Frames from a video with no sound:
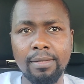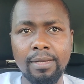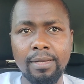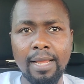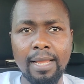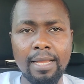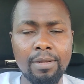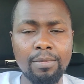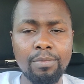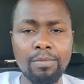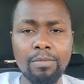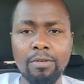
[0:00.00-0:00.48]

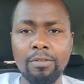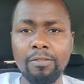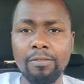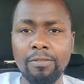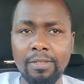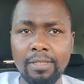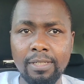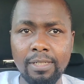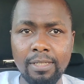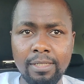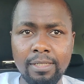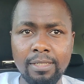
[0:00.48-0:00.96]
like
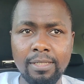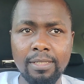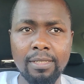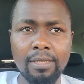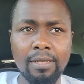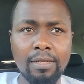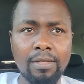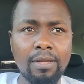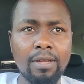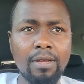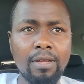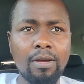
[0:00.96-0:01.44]
movies
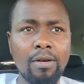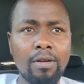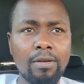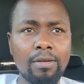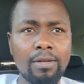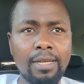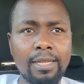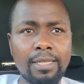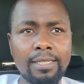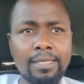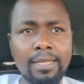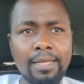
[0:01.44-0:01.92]

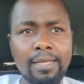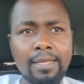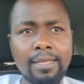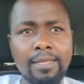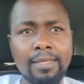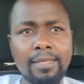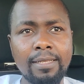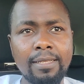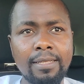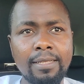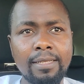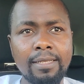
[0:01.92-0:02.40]
or let's
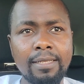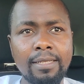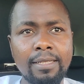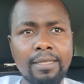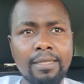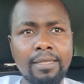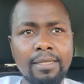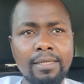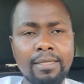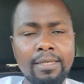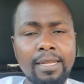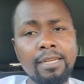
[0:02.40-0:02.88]

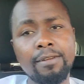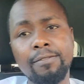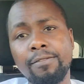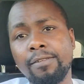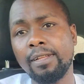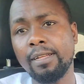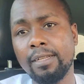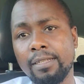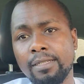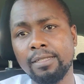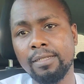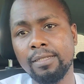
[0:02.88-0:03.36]
say
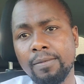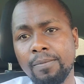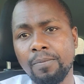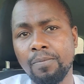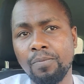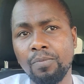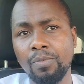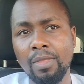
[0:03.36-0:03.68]
Netflix.